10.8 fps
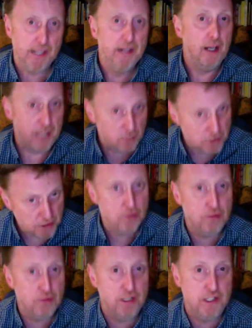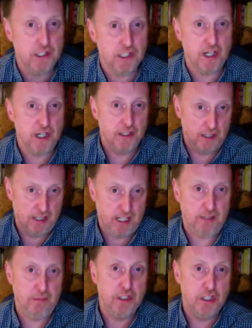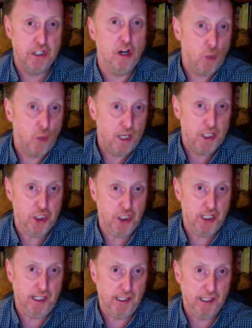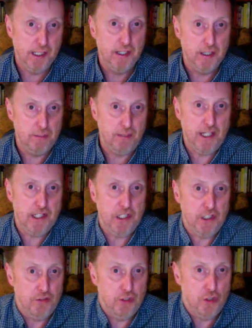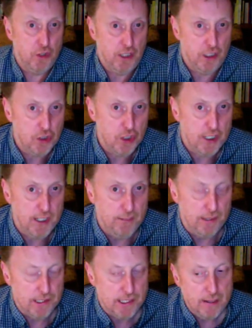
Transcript: And that was the other insight that led him to start questioning the basis of talking treatment.